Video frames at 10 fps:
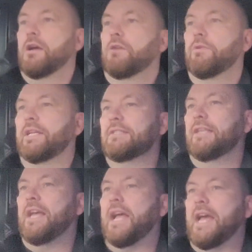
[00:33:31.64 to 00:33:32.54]
rings
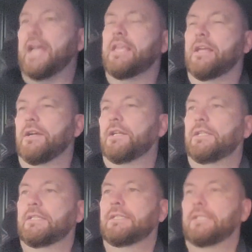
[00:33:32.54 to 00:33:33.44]
the AA.
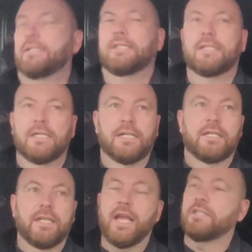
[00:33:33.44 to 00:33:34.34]

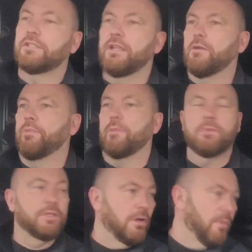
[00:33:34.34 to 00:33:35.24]
Yes, no
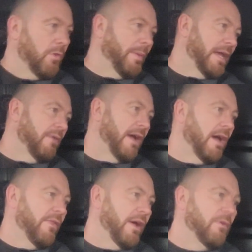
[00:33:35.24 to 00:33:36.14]
problem at all. We'll pay you
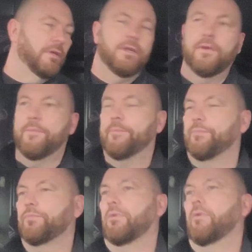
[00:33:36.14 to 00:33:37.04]
out on that one.
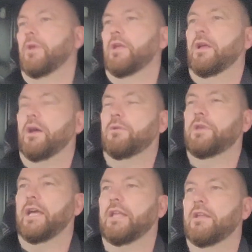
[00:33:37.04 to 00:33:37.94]

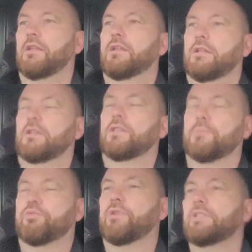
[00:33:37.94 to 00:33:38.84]
Okay.
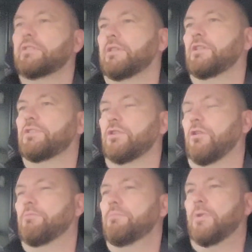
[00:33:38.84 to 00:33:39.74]
The princely
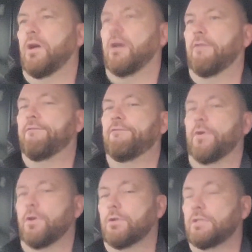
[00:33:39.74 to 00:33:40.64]
sum of
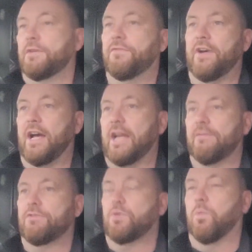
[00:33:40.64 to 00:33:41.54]

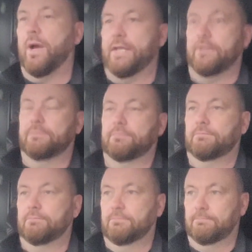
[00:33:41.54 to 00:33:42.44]
45 quid.
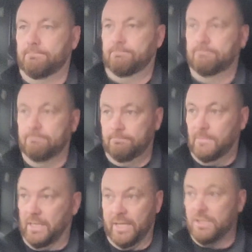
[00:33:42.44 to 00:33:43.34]

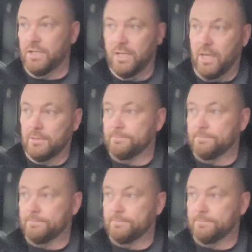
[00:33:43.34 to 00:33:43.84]
I kid you not.